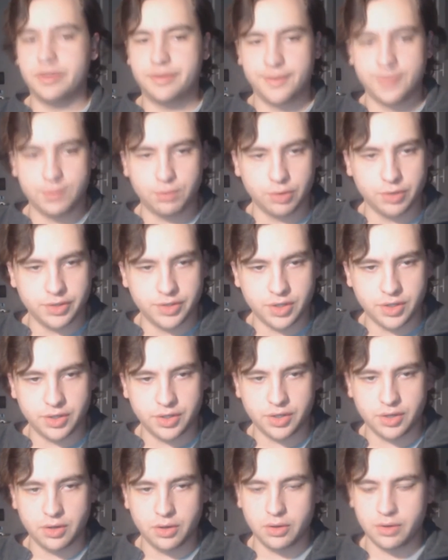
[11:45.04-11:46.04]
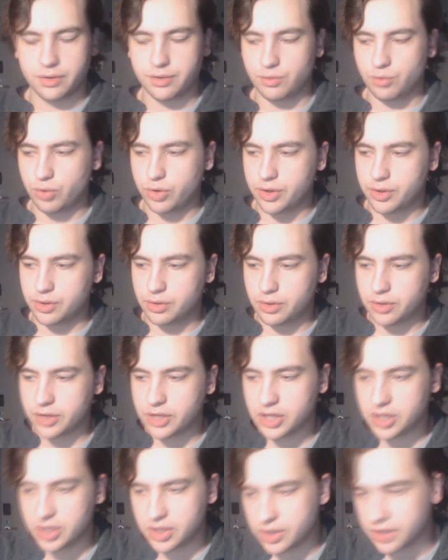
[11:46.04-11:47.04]
I think we're done here. The
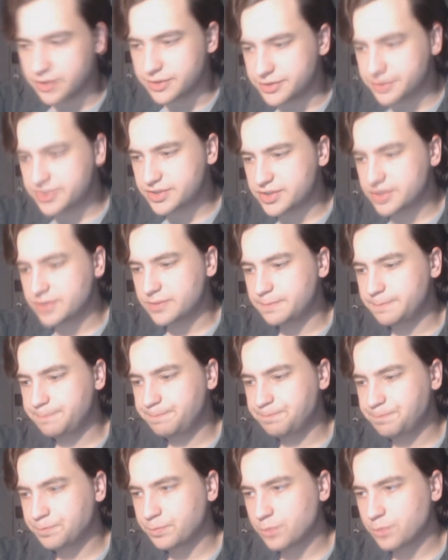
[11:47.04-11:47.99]
winner is...